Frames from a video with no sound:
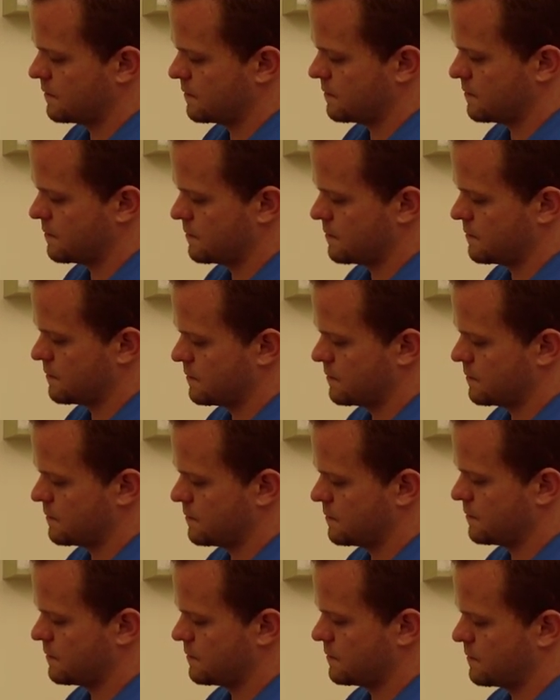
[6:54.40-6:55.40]

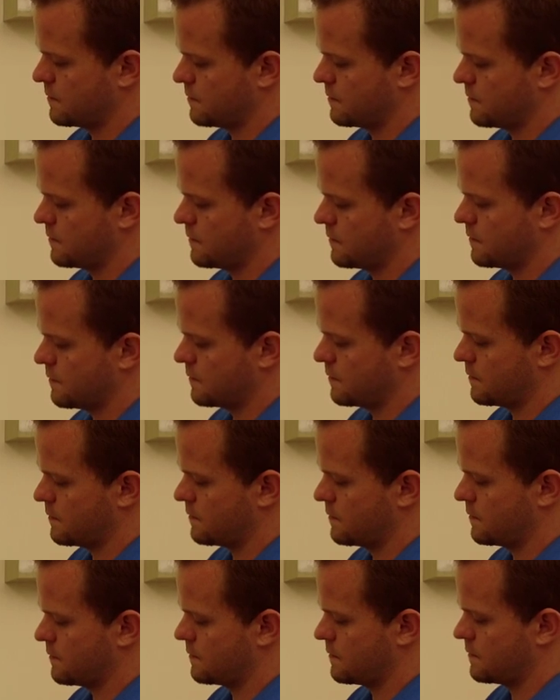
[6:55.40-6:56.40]

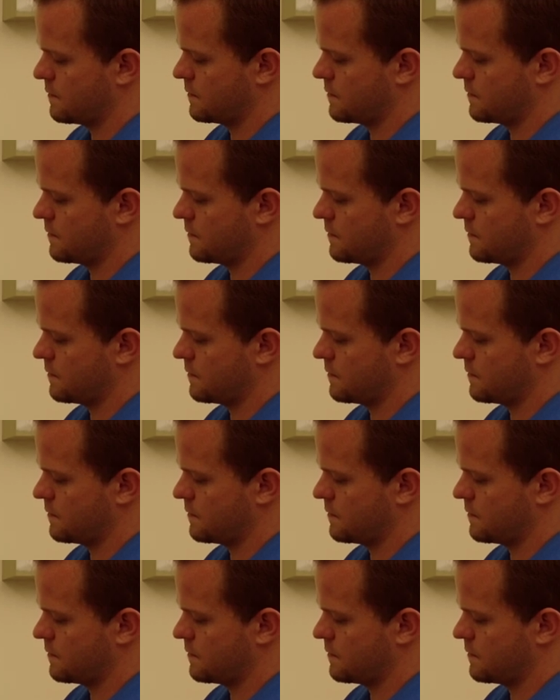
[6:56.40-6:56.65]
(silence)